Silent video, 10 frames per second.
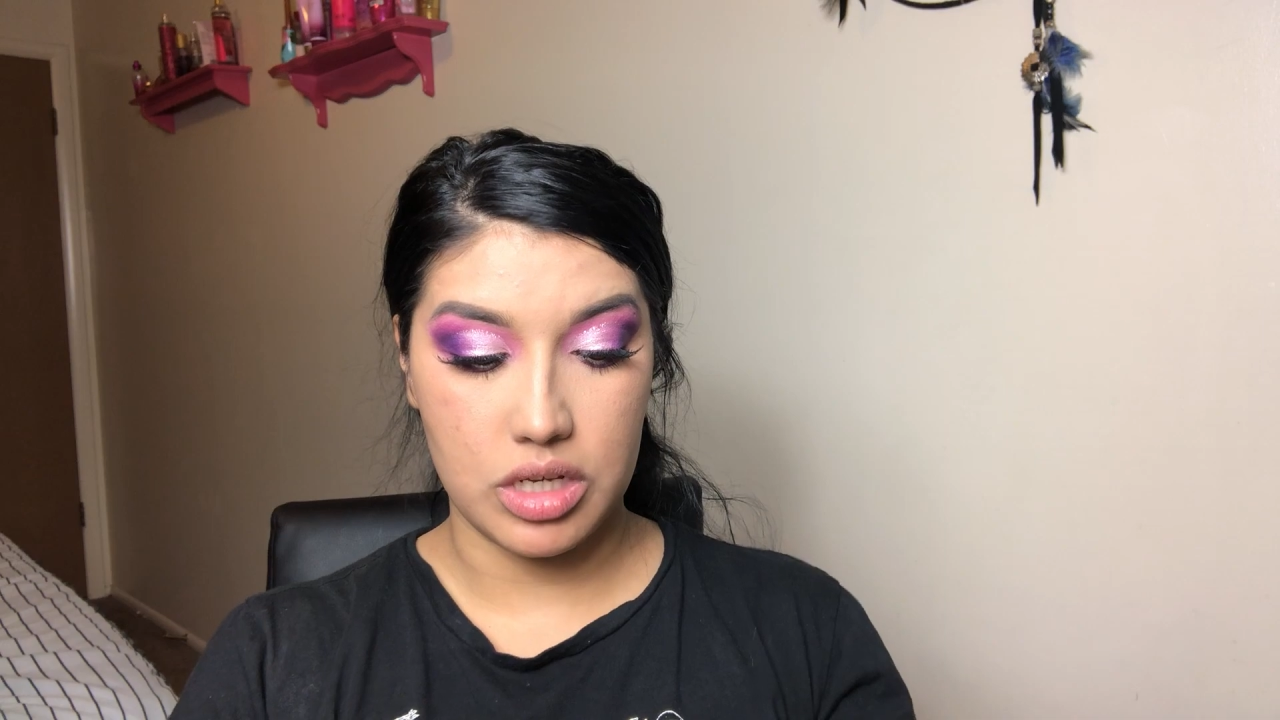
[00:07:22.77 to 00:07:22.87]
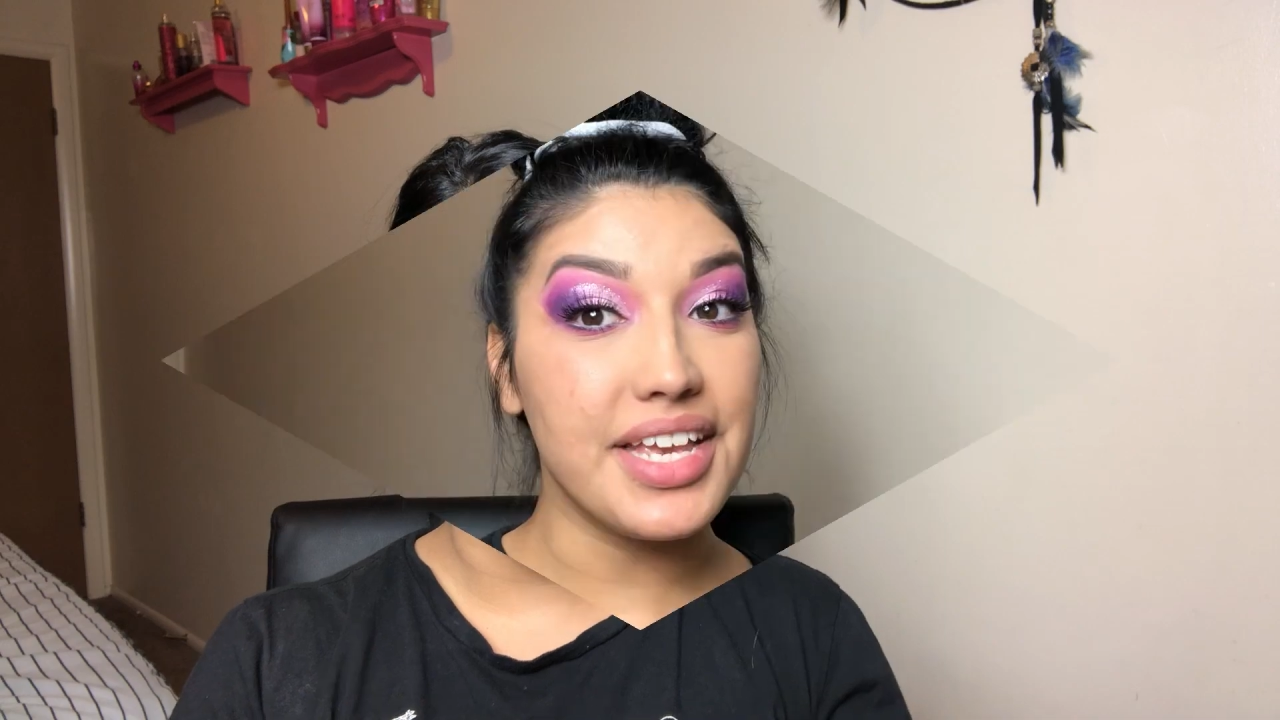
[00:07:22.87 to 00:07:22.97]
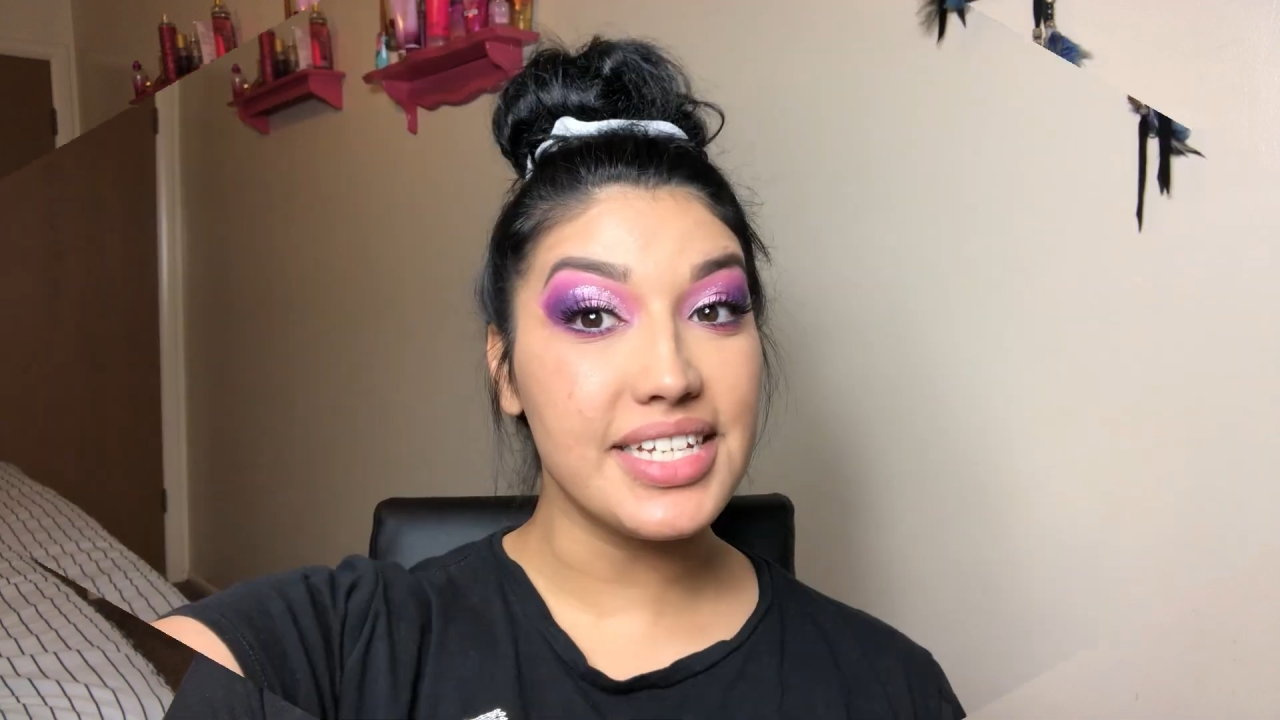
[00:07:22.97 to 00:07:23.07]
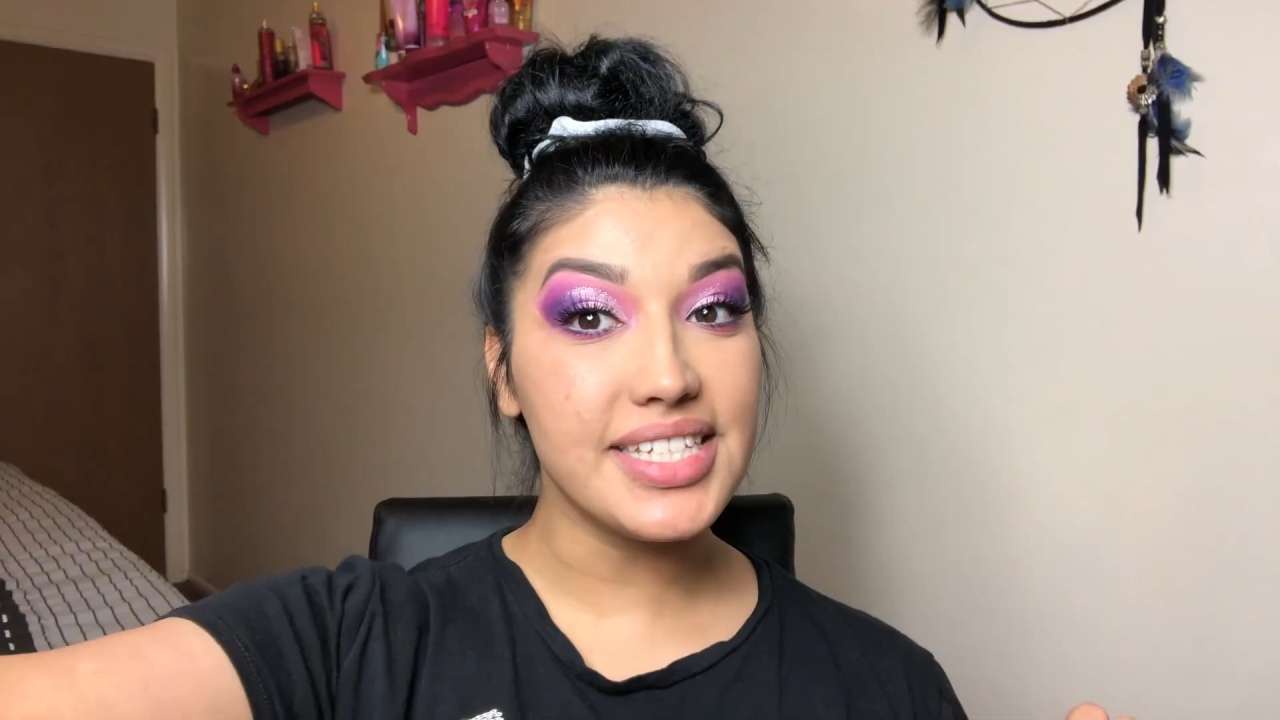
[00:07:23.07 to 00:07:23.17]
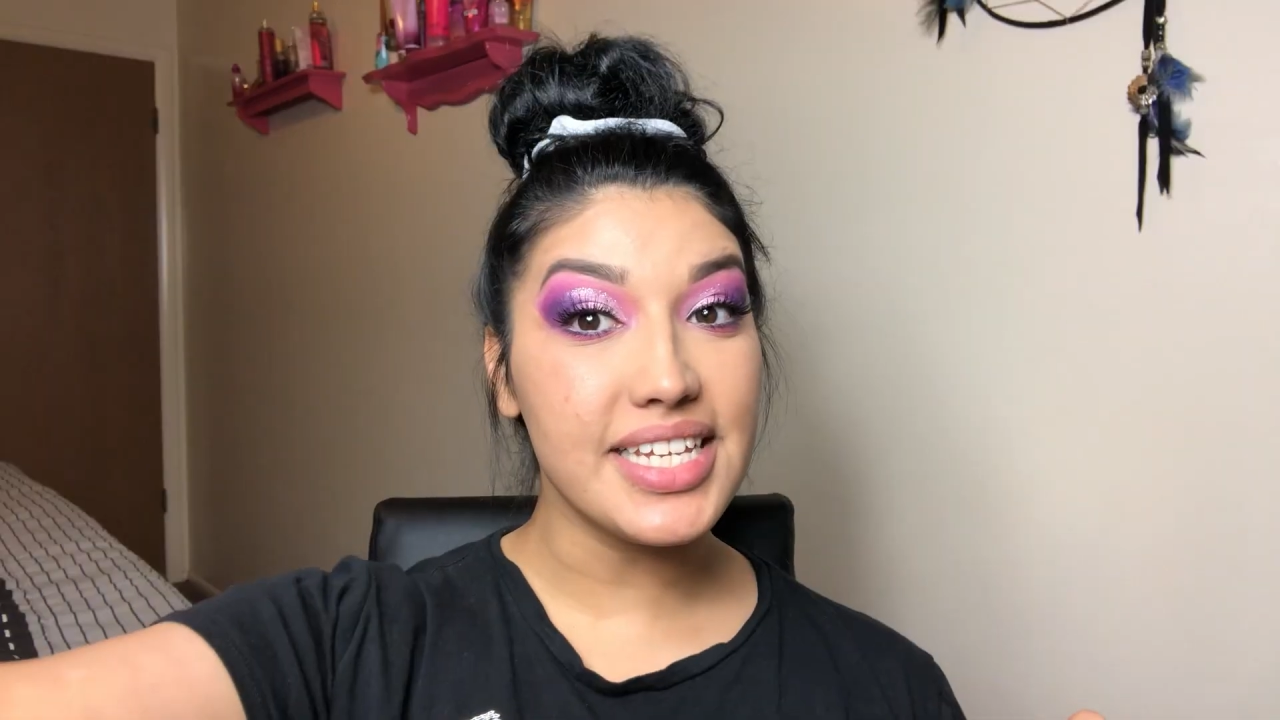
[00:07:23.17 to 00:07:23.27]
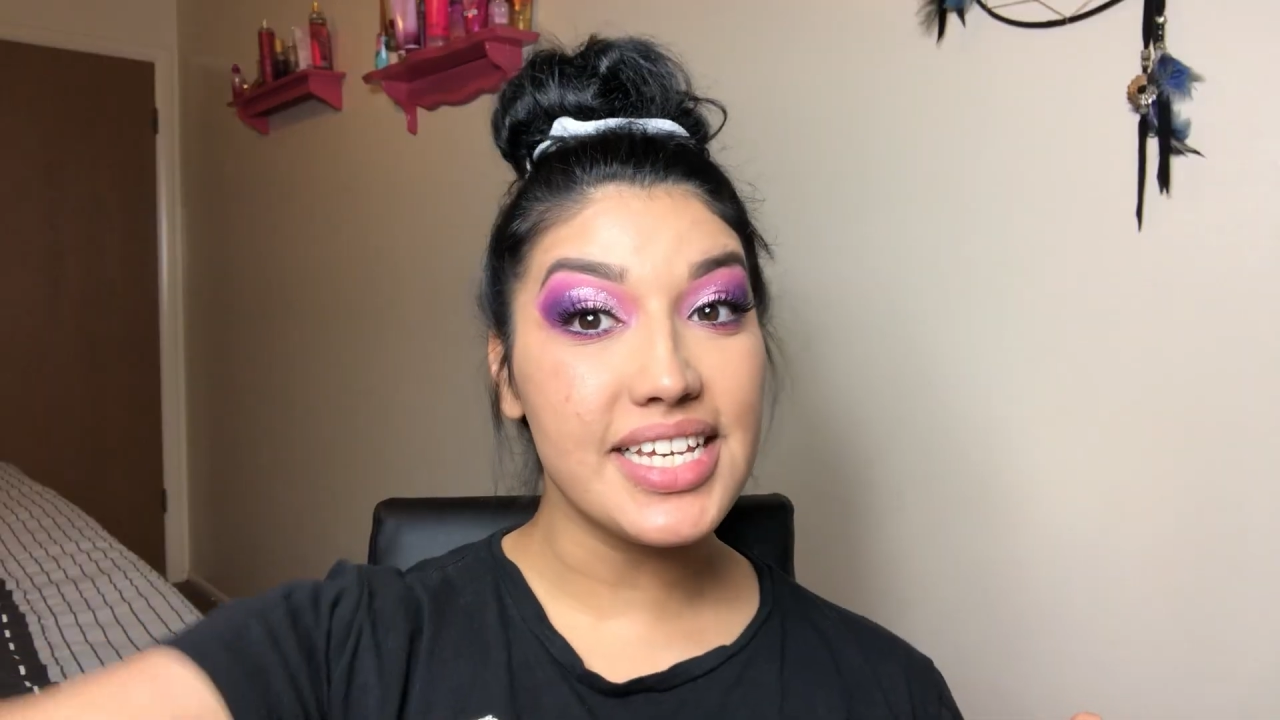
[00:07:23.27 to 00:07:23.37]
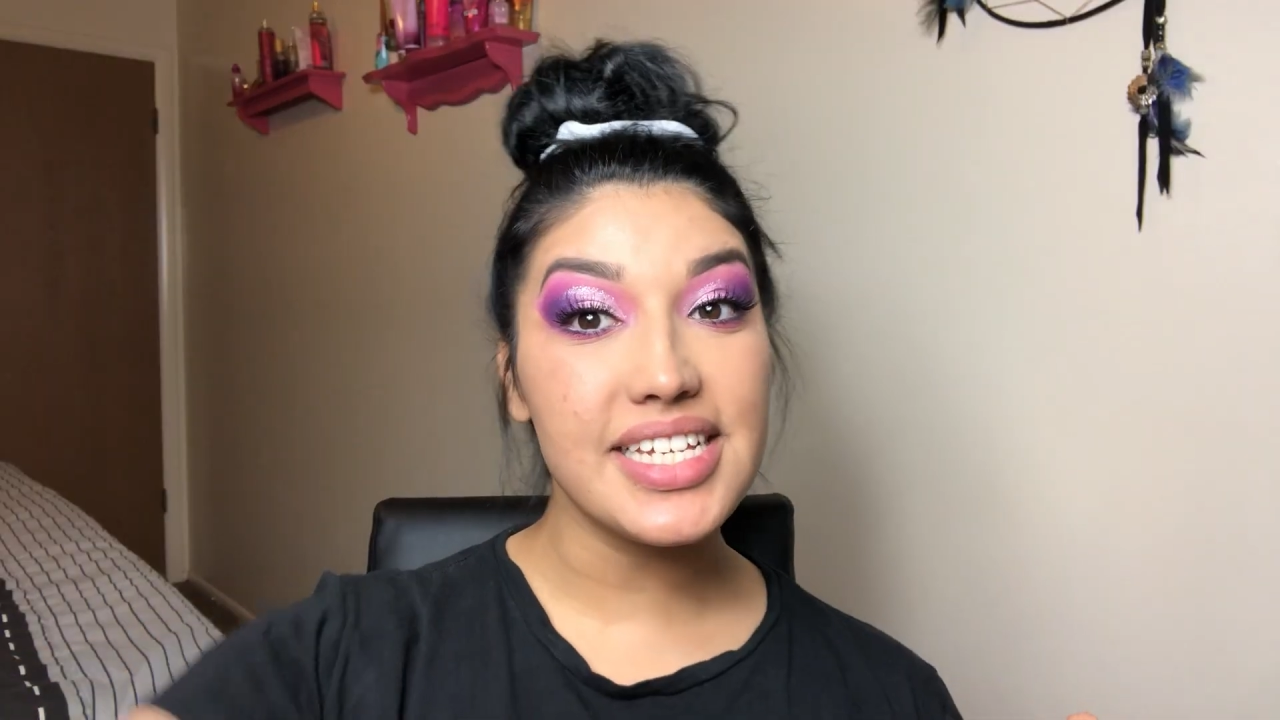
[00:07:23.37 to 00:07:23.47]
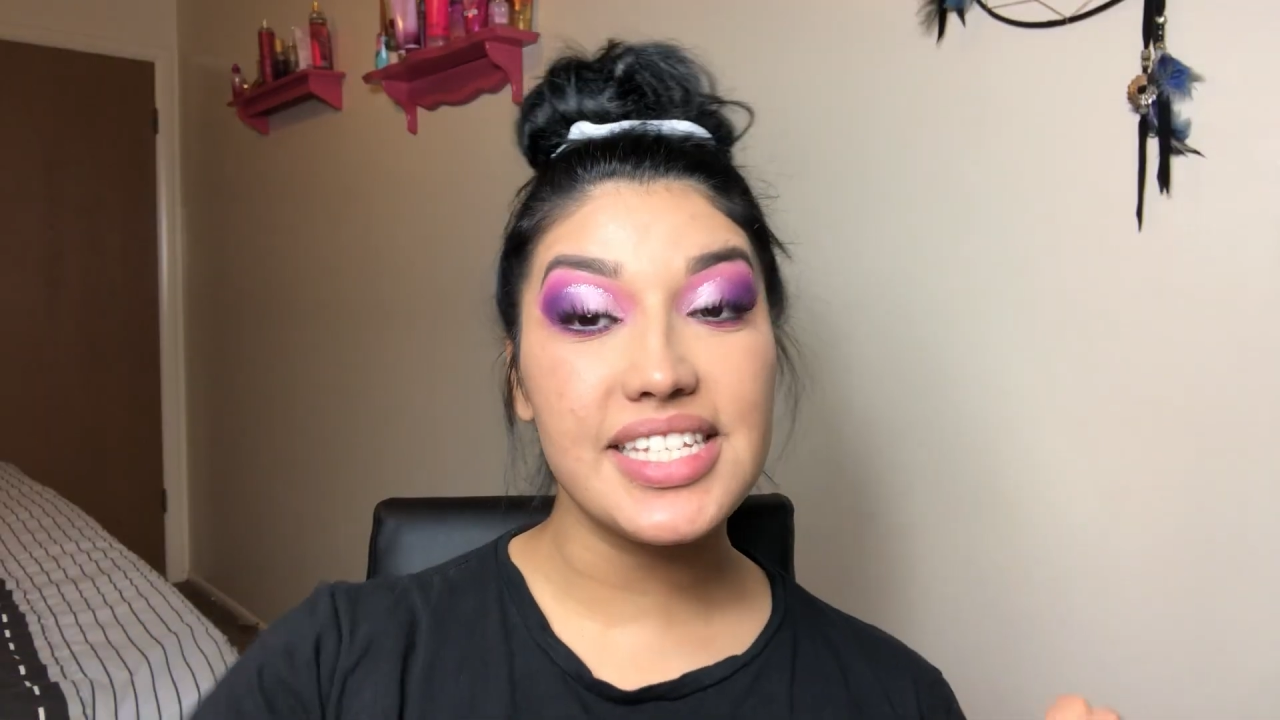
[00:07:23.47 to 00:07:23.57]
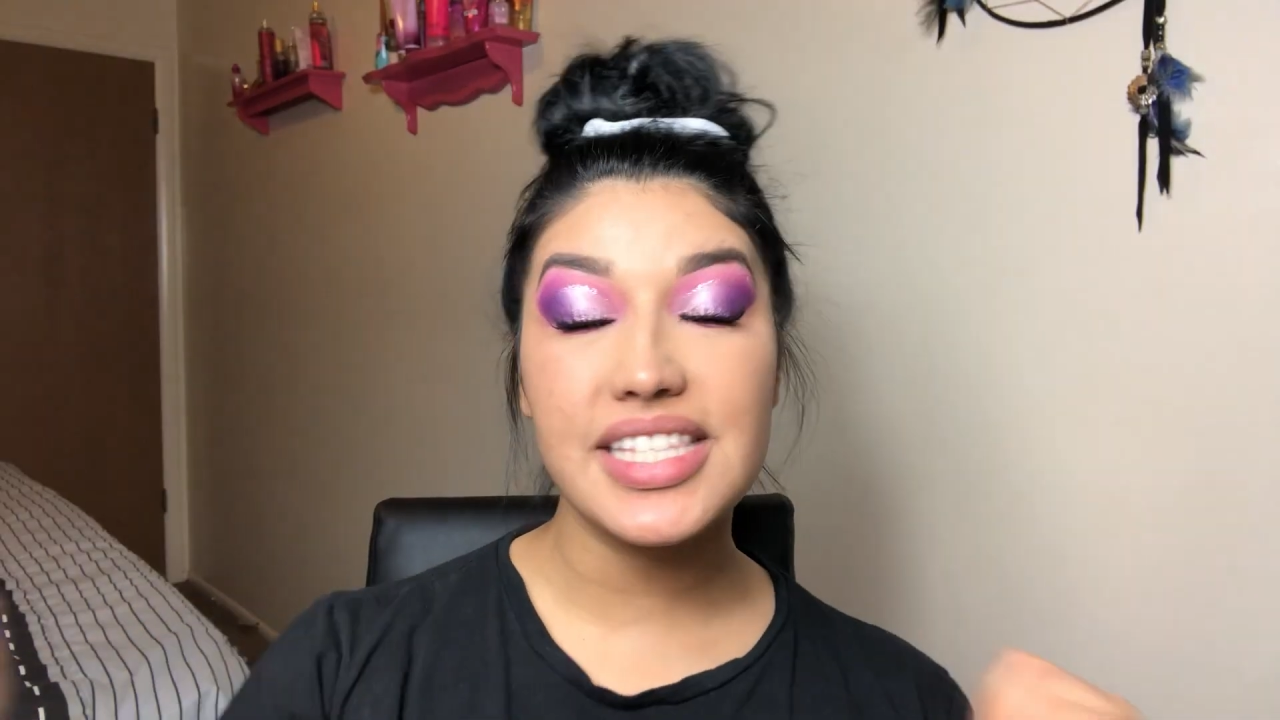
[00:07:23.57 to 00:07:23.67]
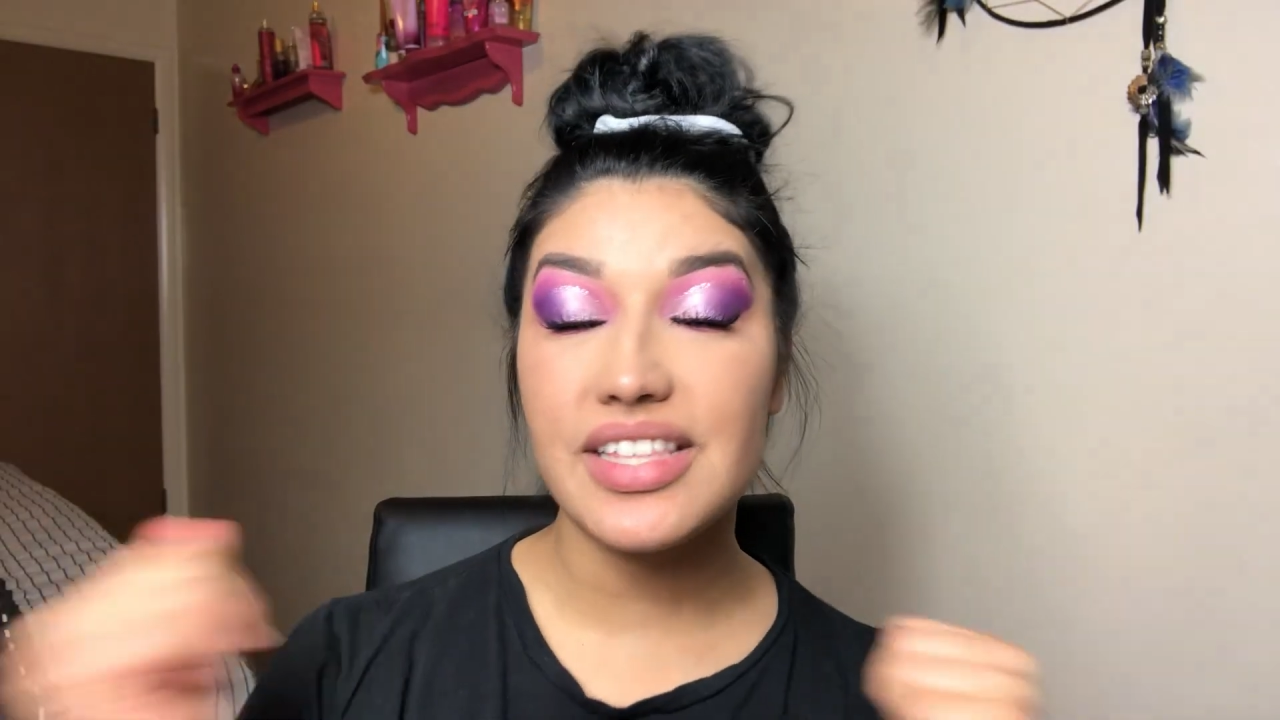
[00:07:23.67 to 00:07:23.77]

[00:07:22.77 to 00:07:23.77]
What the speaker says: This is